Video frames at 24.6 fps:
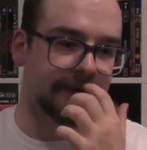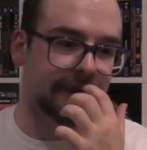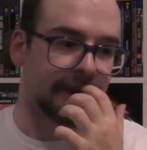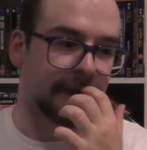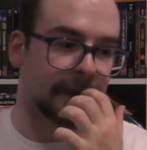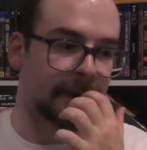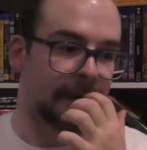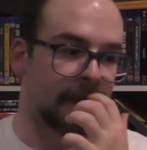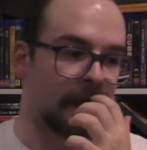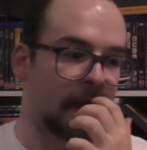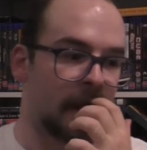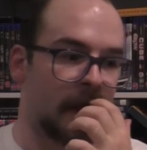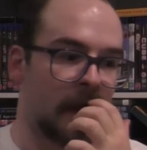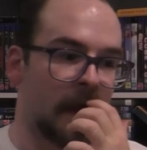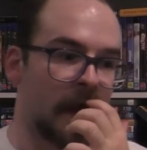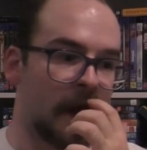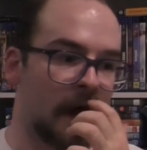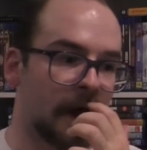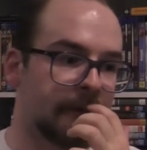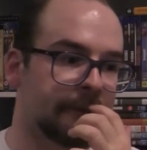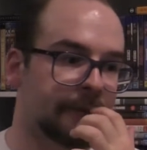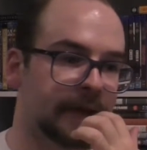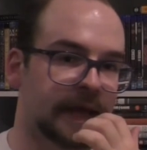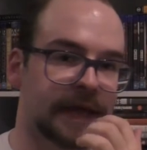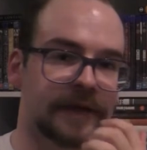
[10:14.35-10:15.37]
I
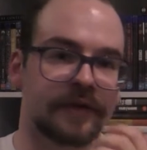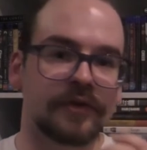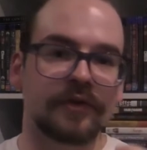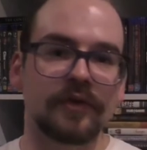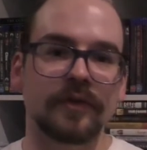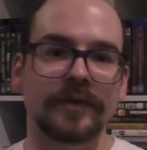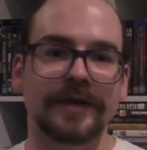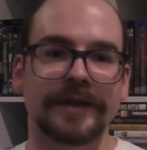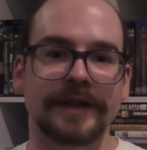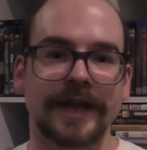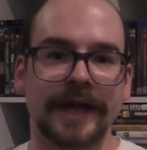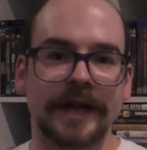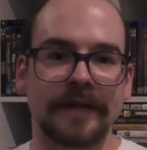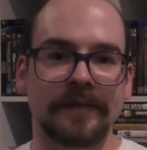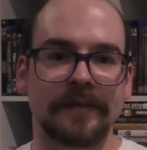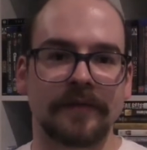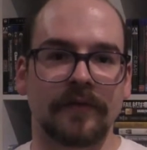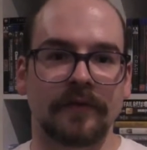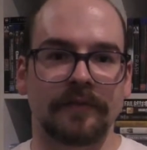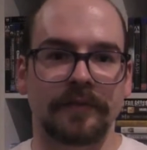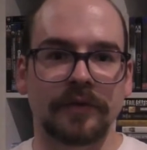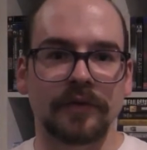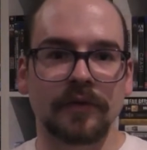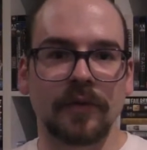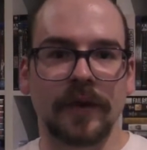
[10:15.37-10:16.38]
plan to do an anatomy of
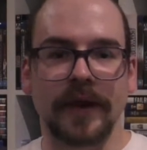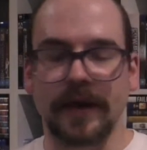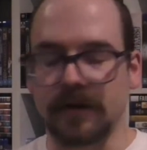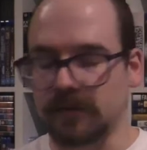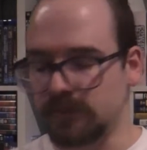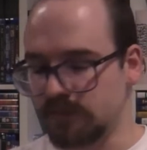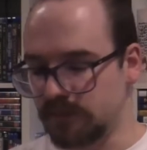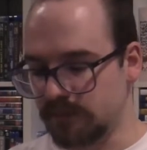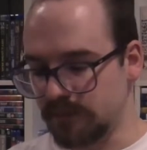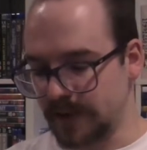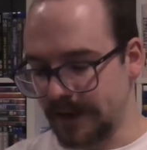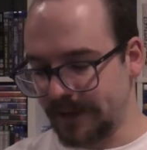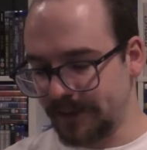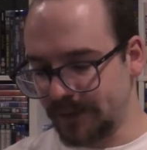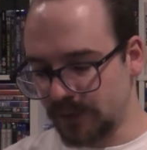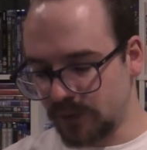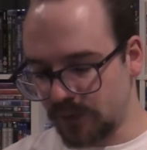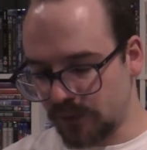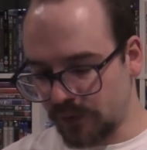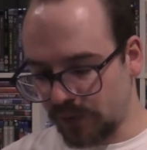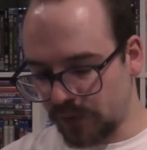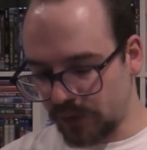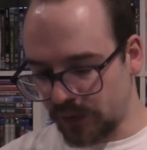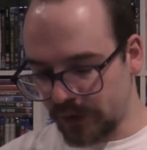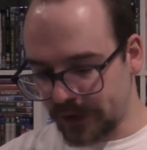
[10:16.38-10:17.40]
a Blu-ray on maybe
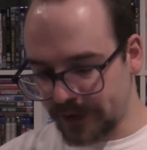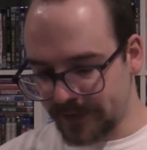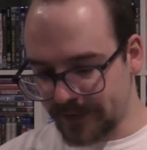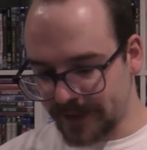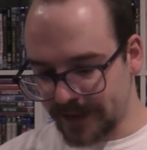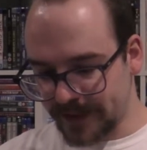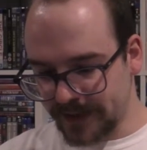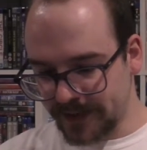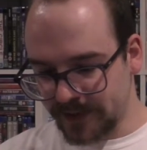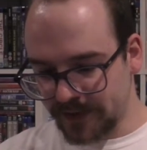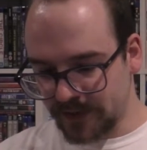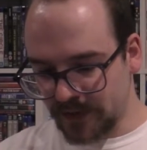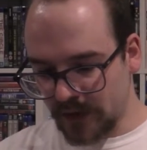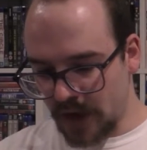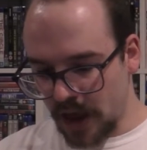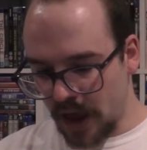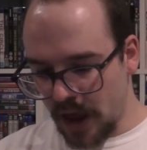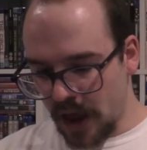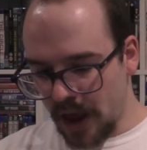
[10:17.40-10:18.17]
all three of these.